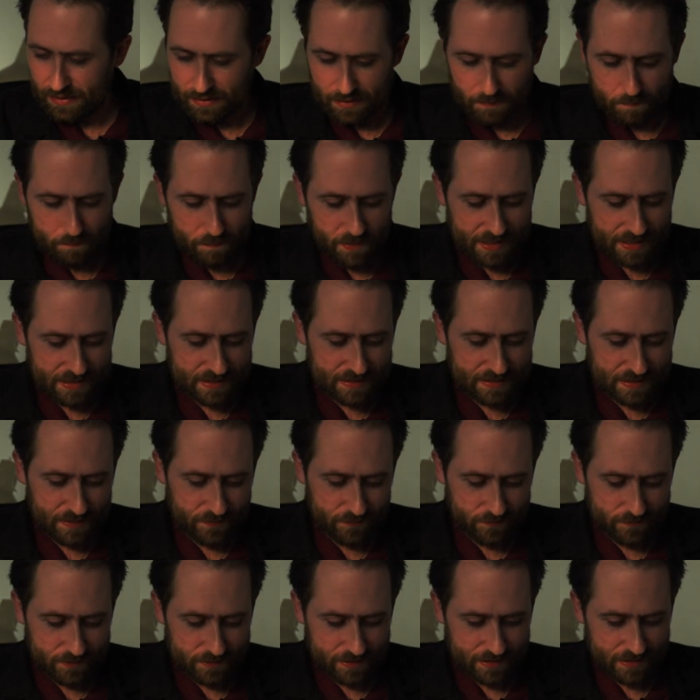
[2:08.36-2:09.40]
the biggest
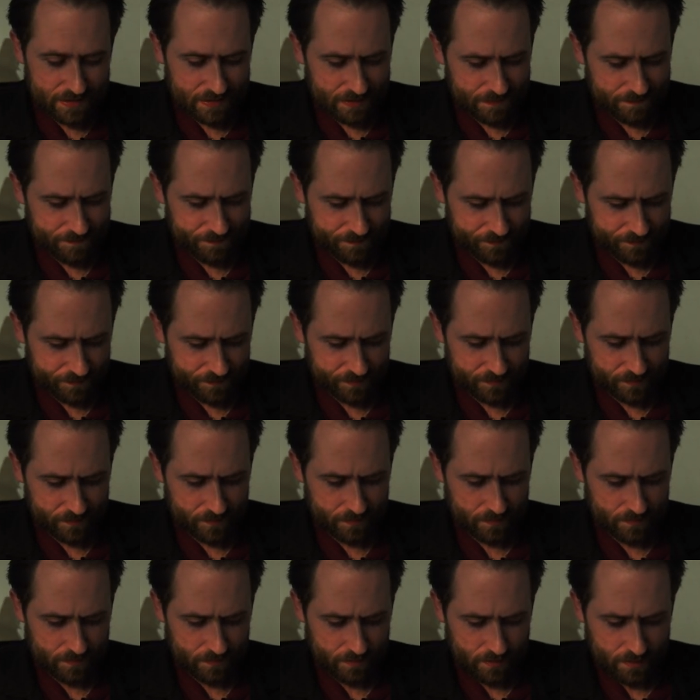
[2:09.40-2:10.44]
difference
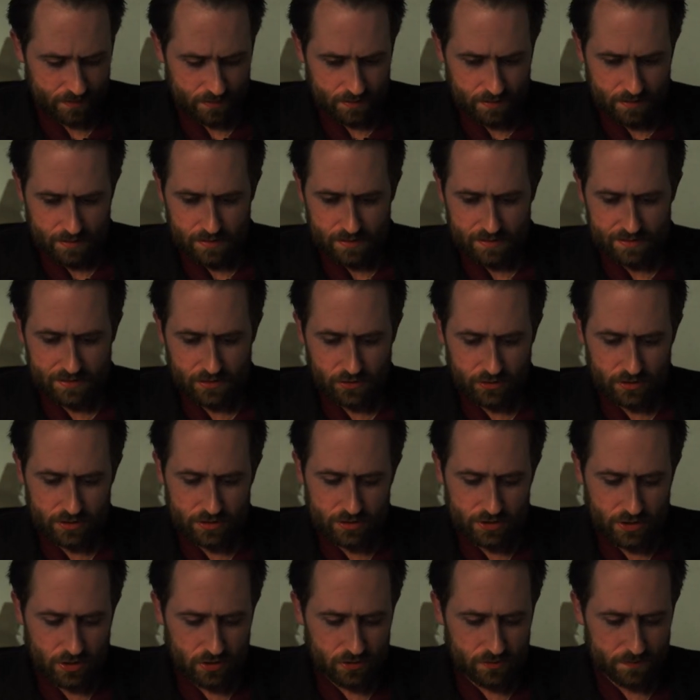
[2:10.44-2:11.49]
is that on a
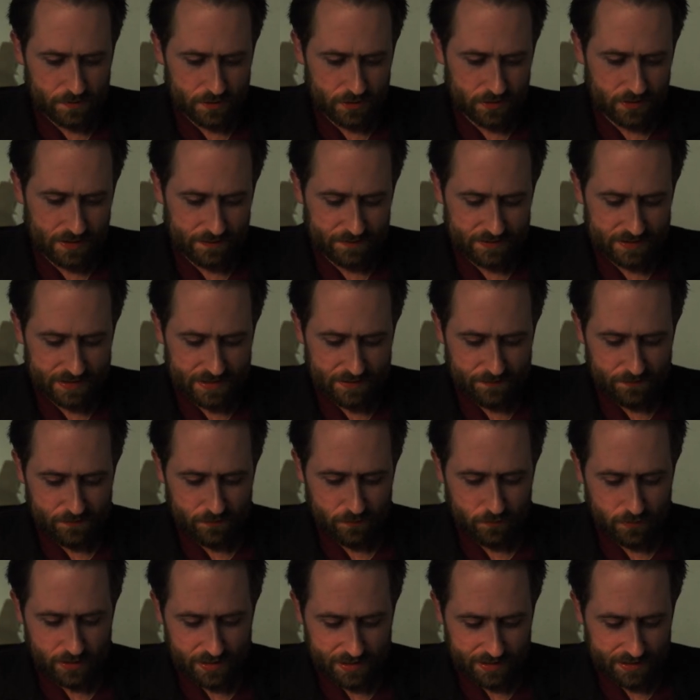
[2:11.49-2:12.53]
Jobo you have a different
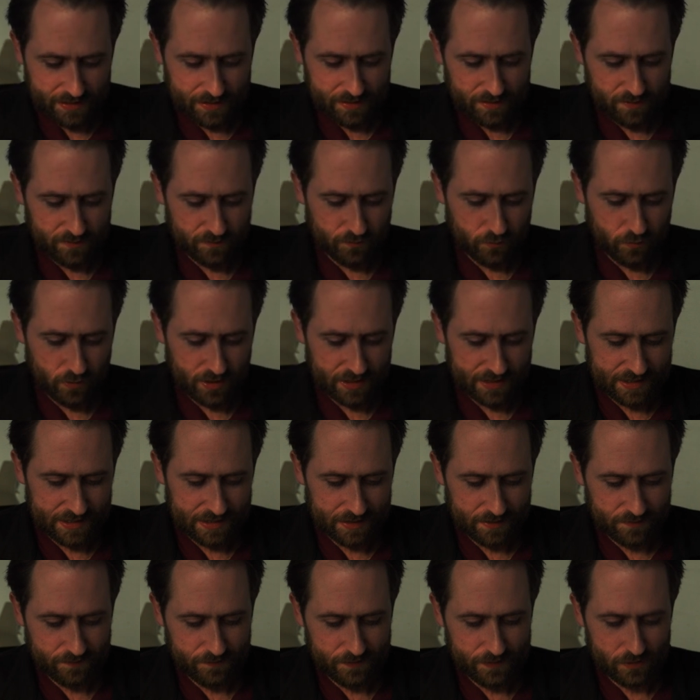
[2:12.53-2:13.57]
way of winding
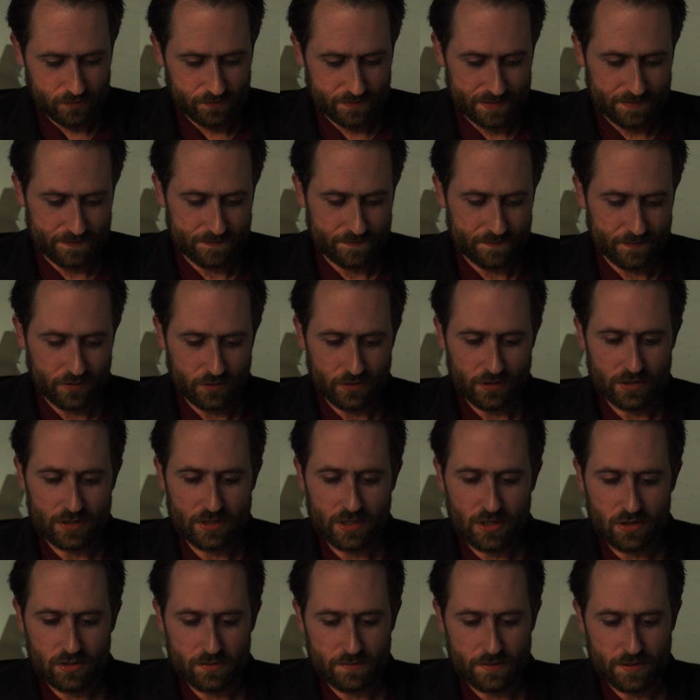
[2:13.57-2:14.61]
the film in. On a
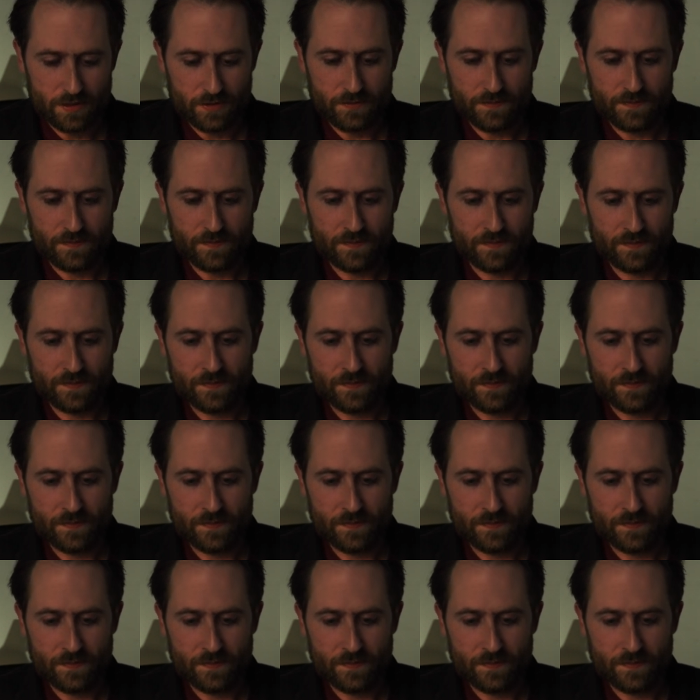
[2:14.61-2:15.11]
Jobo,